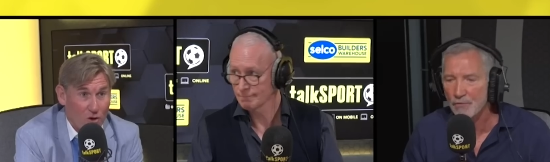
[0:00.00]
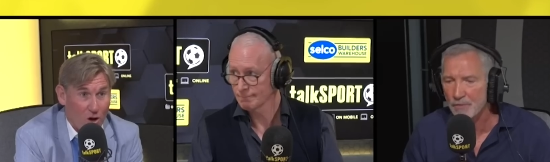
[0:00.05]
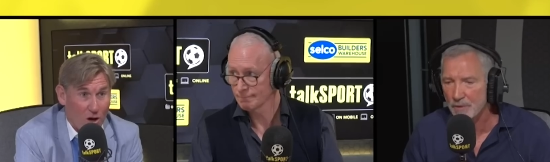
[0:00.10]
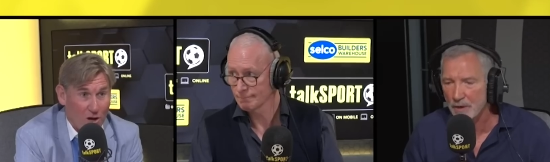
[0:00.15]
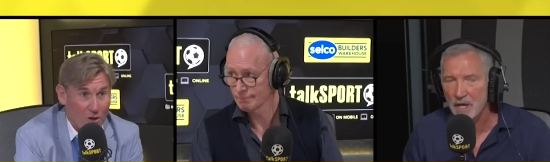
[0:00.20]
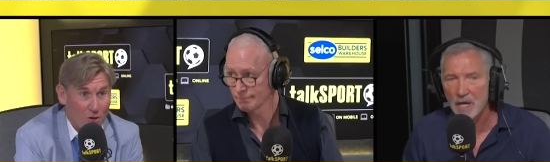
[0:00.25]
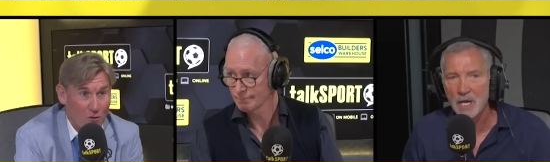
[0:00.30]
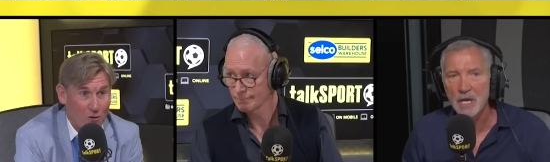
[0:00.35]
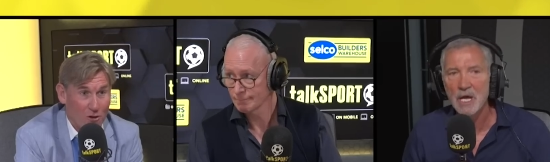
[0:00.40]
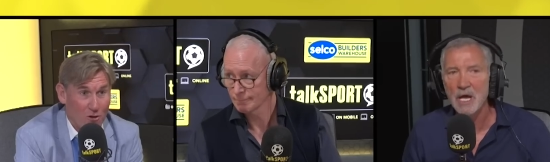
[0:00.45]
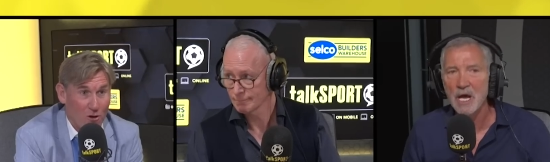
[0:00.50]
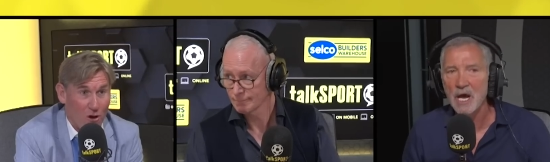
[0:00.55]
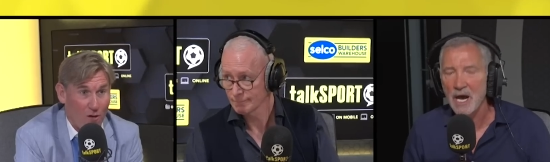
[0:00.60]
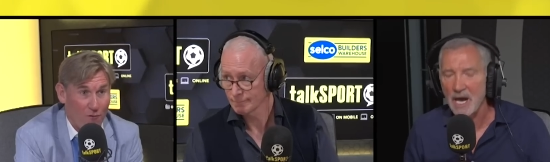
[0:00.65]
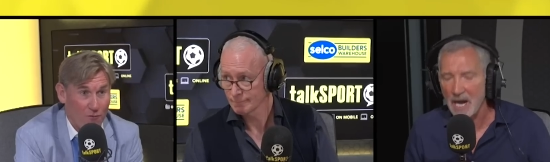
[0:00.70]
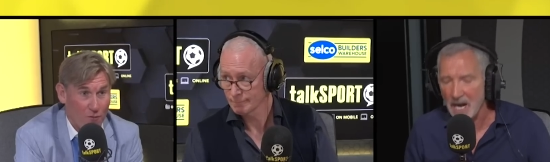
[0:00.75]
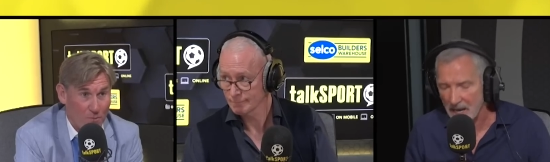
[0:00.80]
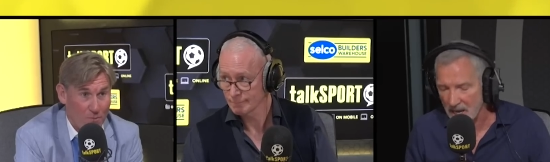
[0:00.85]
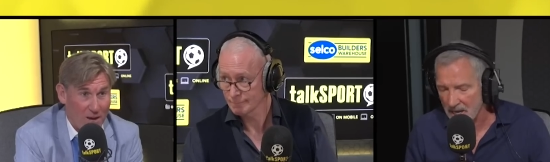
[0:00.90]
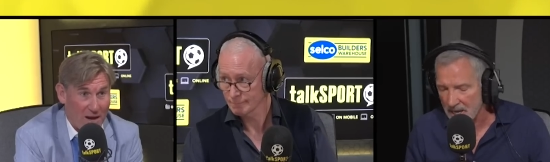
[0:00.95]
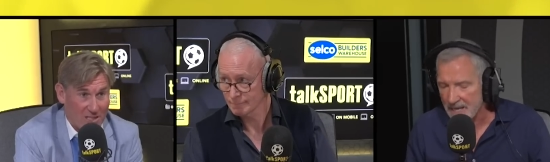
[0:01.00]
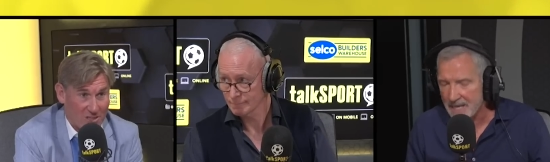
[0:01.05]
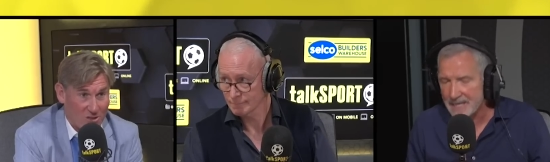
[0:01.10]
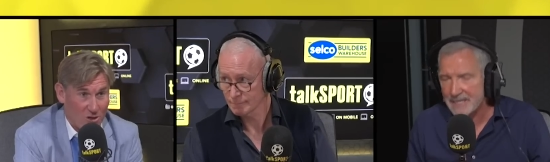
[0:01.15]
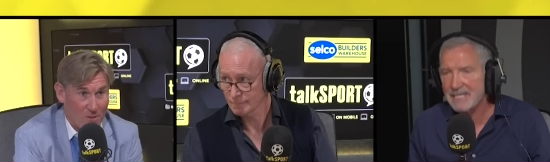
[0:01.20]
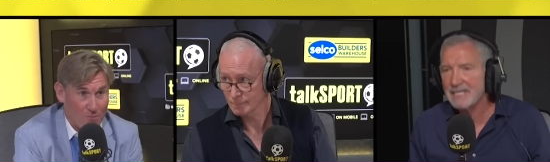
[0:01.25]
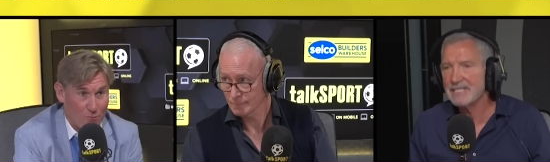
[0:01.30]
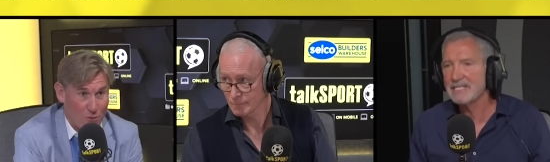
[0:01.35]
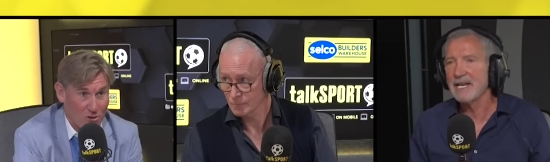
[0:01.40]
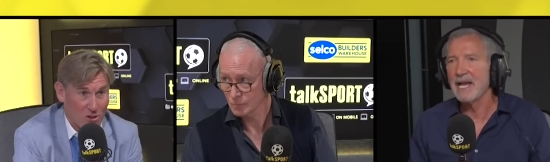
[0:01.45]
Speaker 1: would have got off your
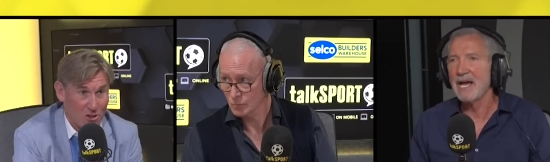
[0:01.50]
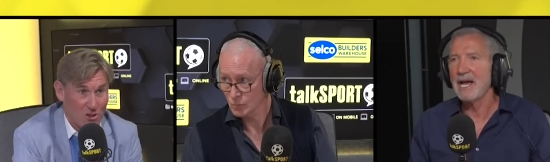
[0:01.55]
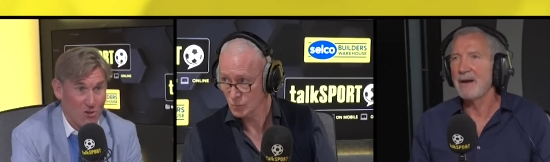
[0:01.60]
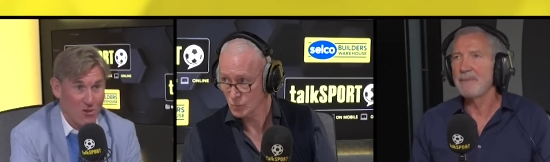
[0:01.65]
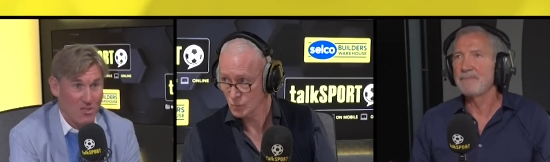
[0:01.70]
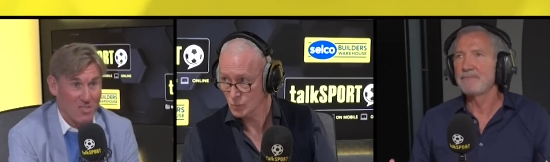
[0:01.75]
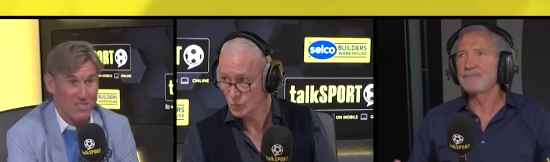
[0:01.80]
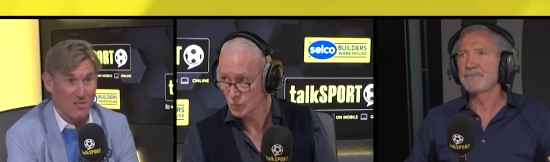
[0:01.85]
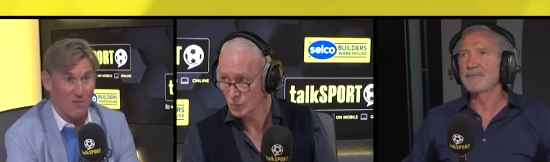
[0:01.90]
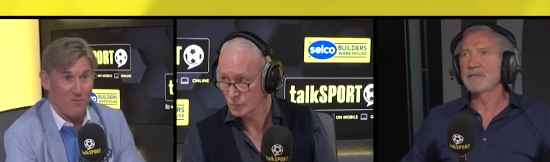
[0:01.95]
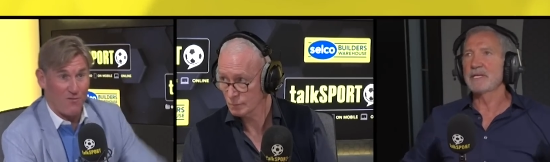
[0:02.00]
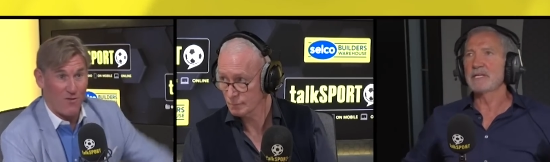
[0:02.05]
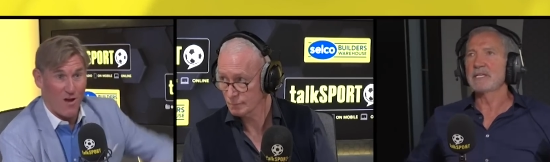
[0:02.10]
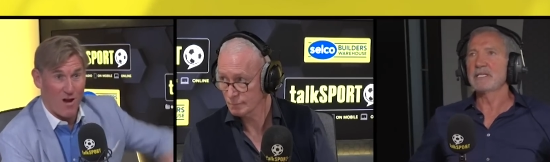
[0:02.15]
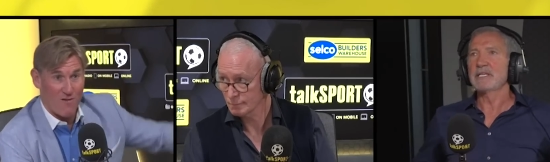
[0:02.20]
backside, prostitute yourself,